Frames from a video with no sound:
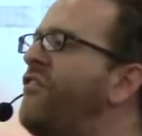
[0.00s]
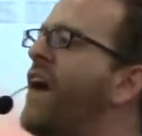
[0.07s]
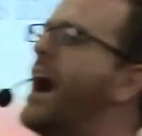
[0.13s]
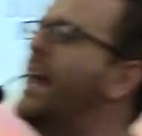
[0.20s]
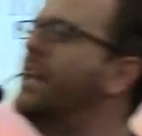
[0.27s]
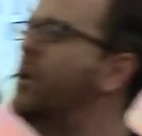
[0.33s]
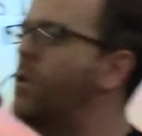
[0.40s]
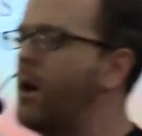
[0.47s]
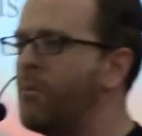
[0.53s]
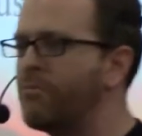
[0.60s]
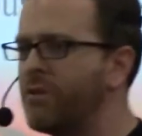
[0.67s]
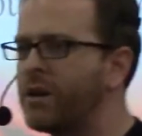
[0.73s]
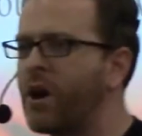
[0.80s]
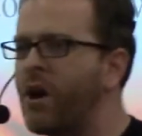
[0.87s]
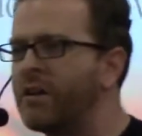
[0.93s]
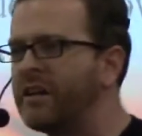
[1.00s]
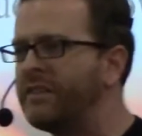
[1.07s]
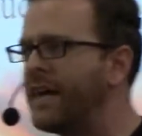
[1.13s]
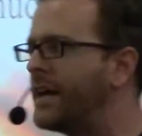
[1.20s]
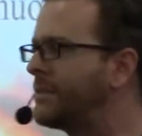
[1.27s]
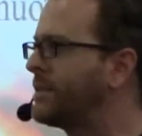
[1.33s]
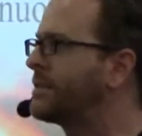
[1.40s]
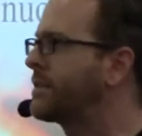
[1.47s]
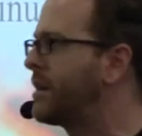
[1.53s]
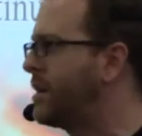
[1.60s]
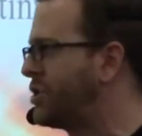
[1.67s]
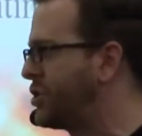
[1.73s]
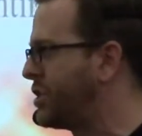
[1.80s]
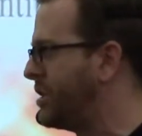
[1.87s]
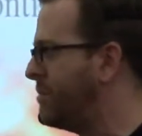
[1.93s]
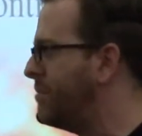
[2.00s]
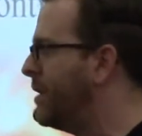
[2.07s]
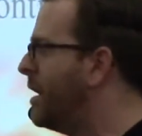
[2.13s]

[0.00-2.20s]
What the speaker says: follow-up regarding that discussion.